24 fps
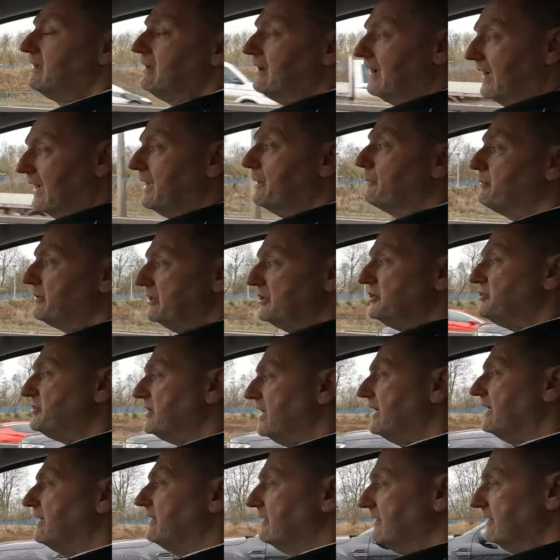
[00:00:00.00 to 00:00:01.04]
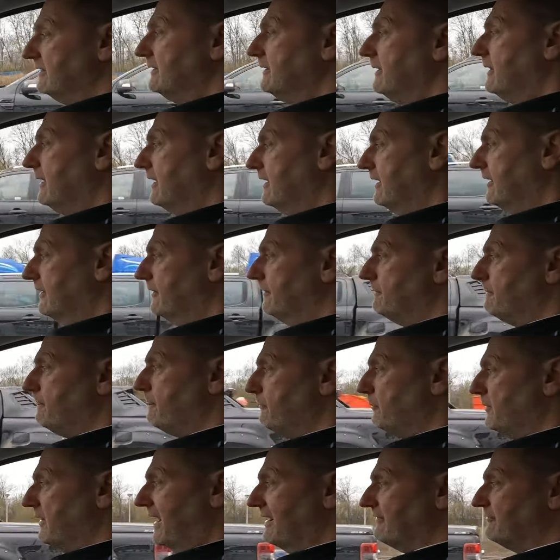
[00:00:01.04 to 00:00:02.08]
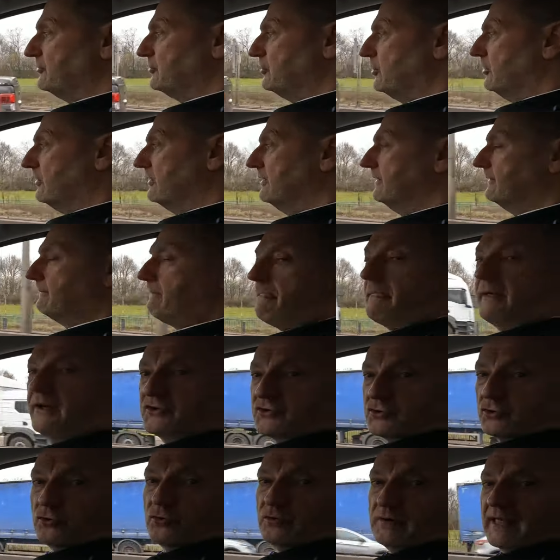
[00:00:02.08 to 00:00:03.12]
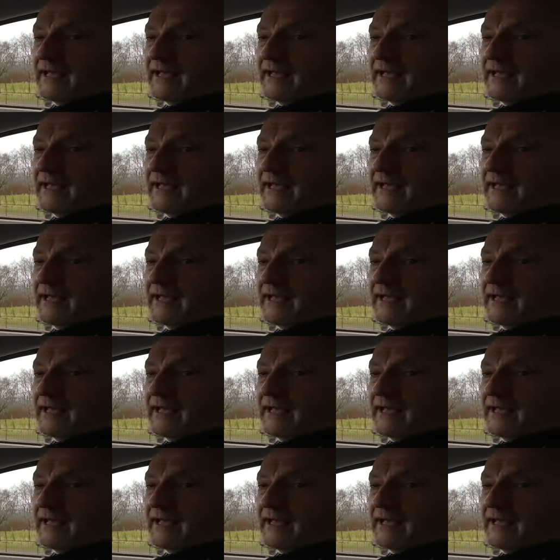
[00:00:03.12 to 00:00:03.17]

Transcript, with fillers: I appreciate um, we haven't got a, a ton